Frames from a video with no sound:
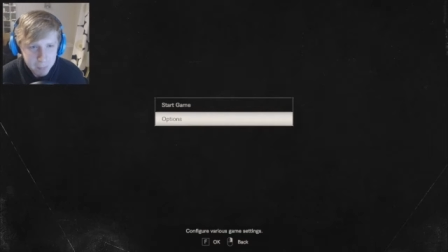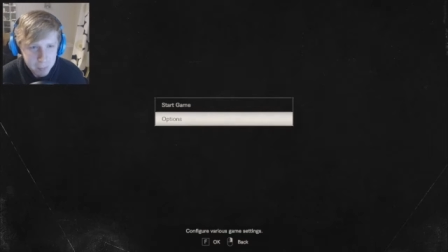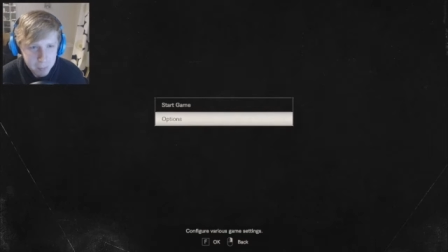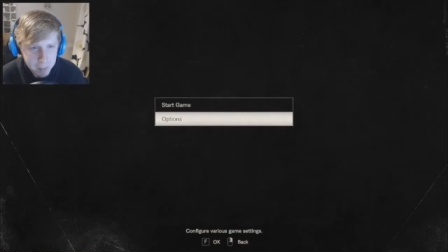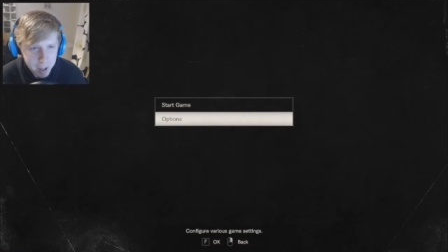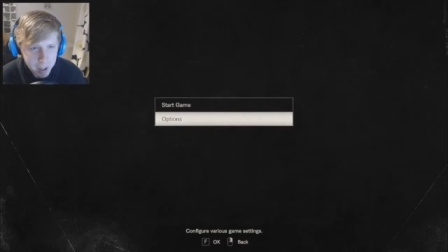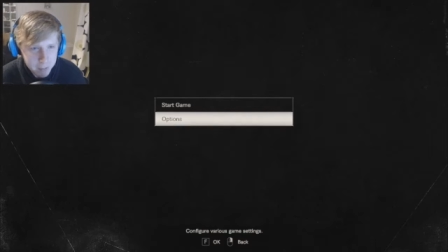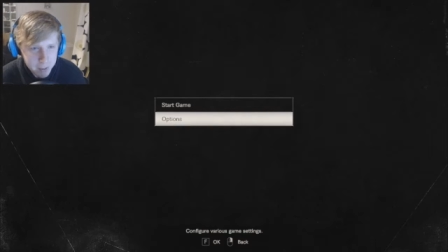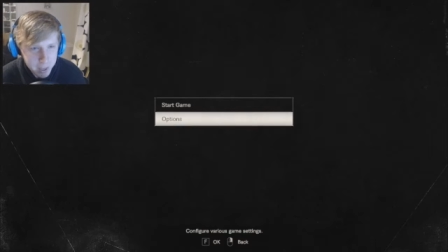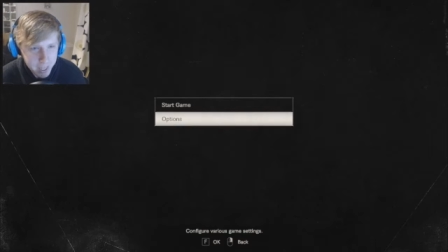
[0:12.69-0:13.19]
From
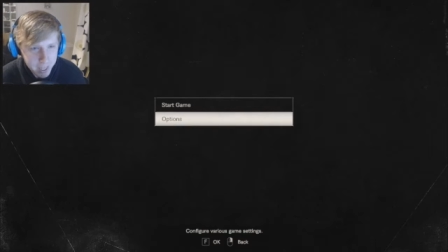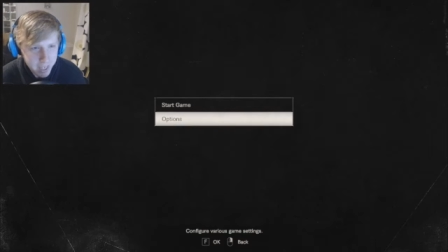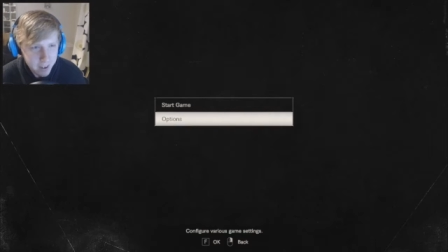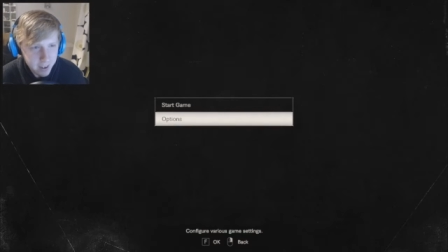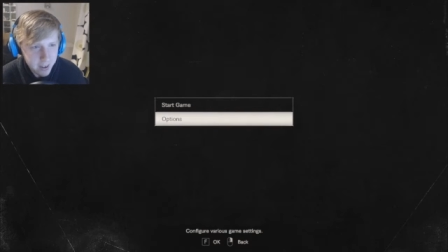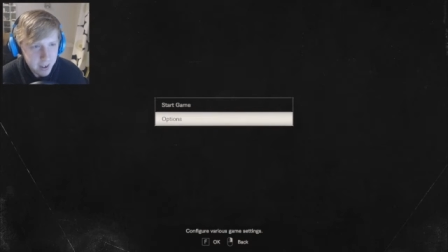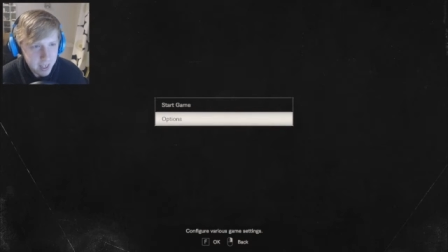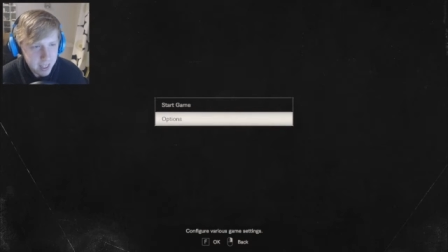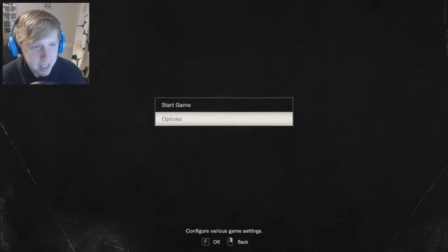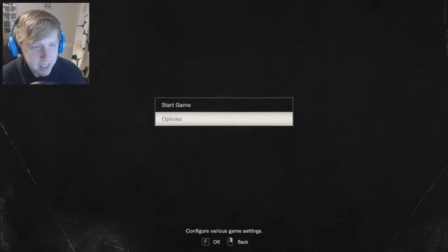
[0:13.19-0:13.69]
everything I
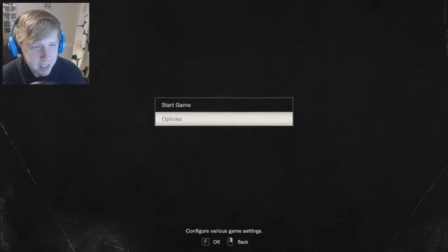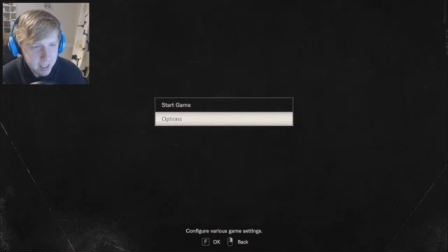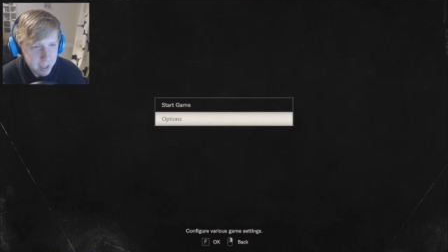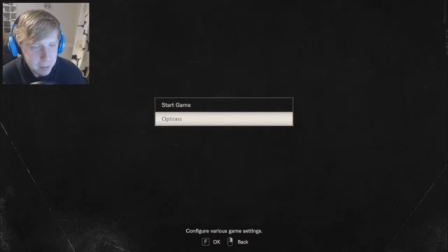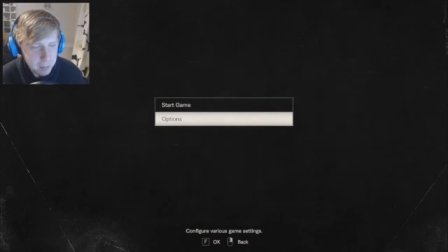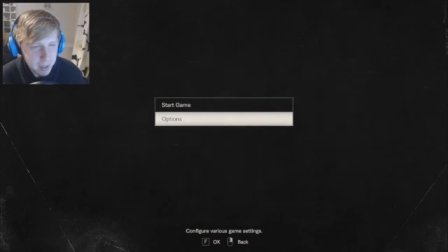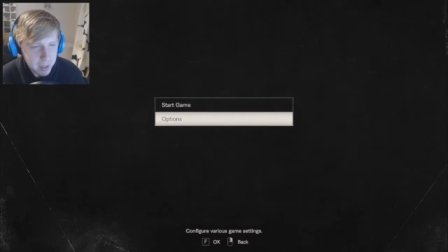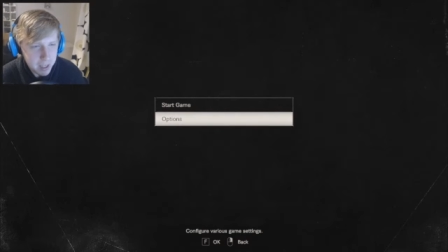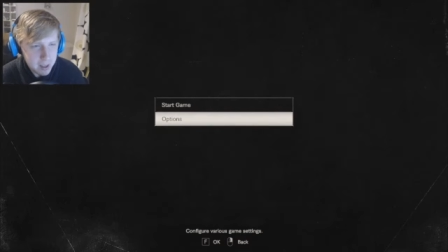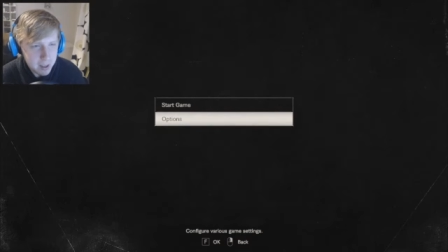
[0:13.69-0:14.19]
heard, it's gonna
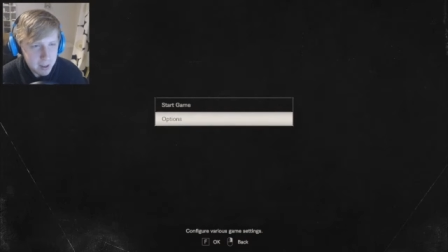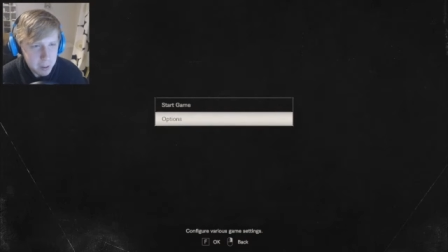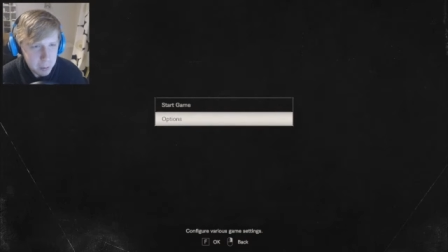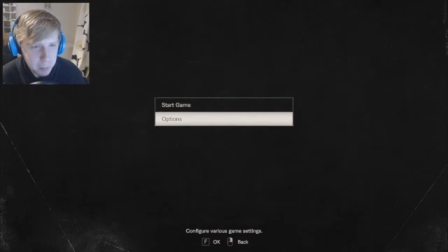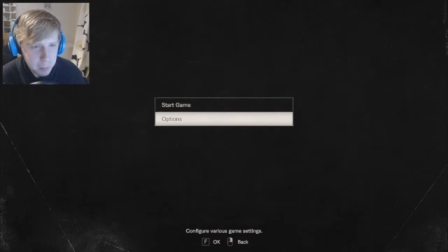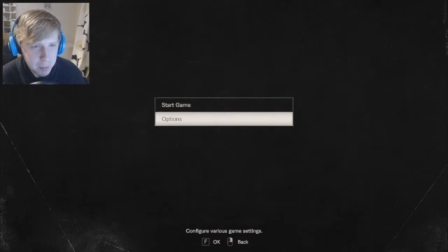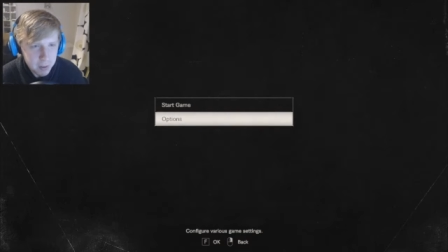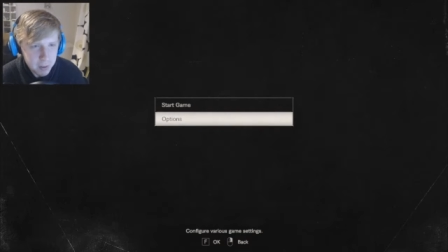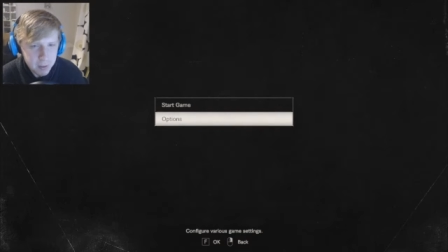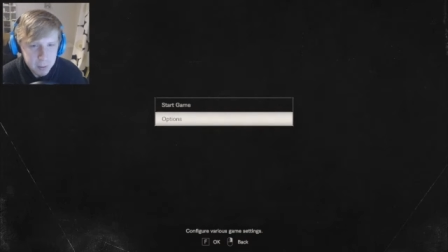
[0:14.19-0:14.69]
be a
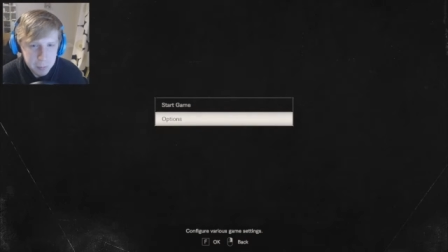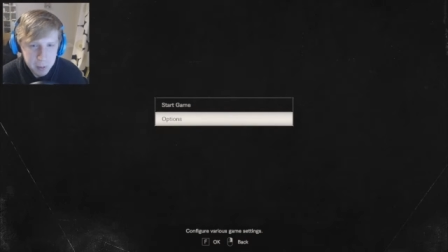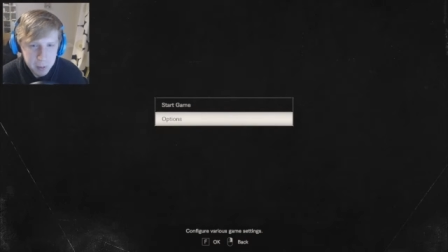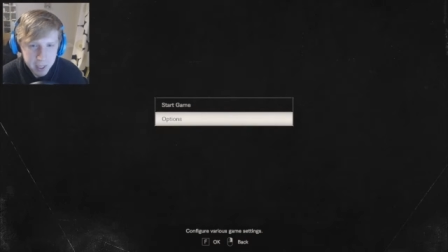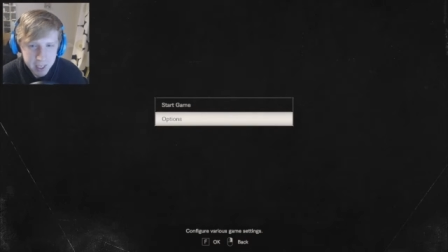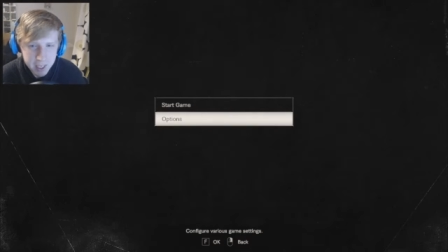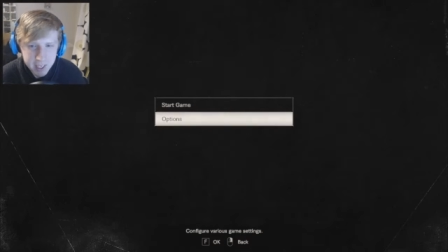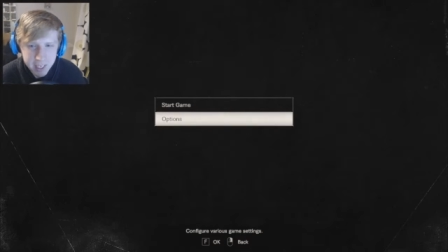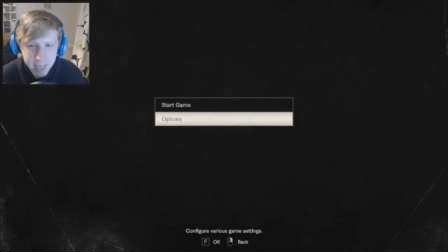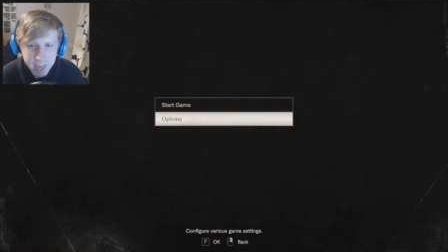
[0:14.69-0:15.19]
super super
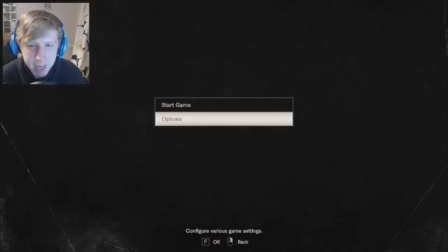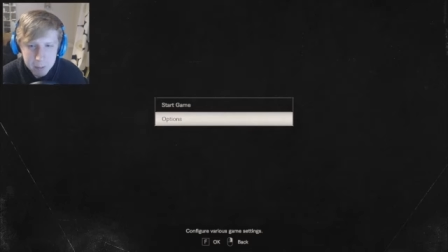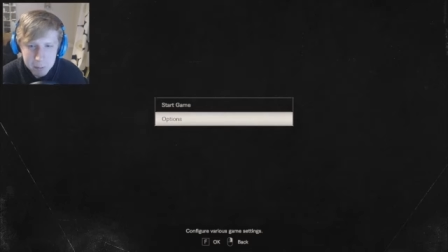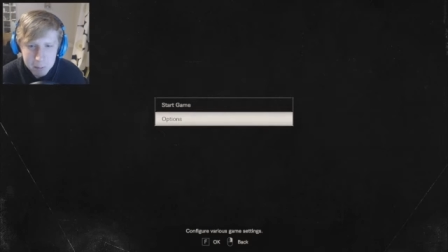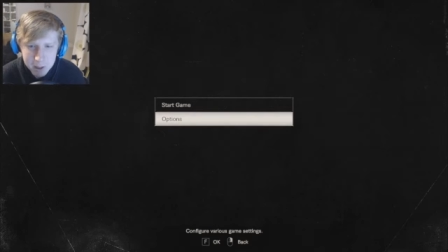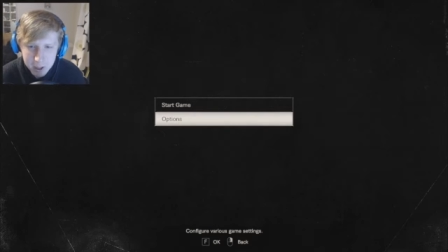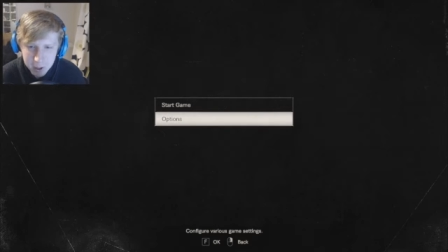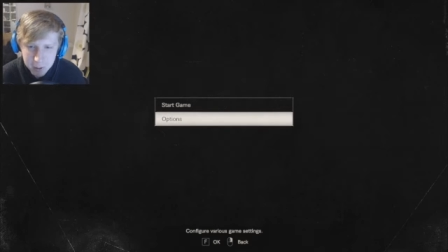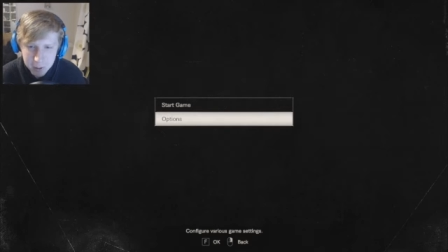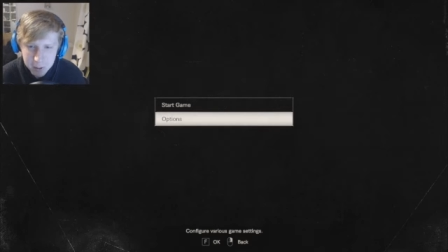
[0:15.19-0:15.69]
good game,
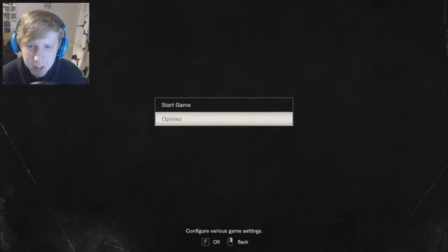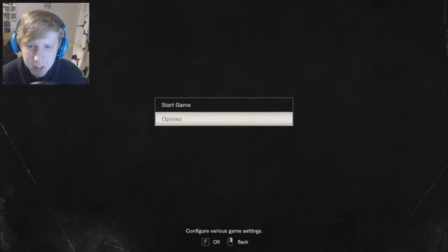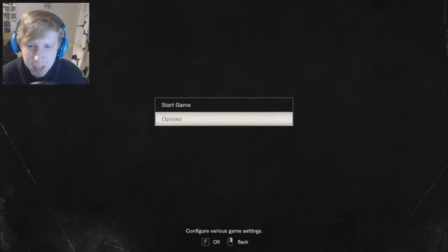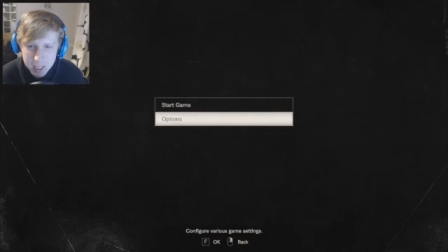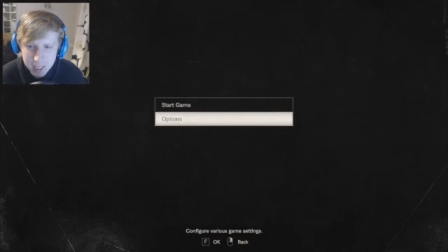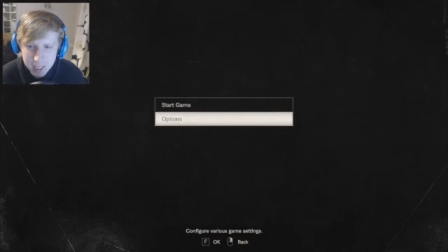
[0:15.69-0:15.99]
so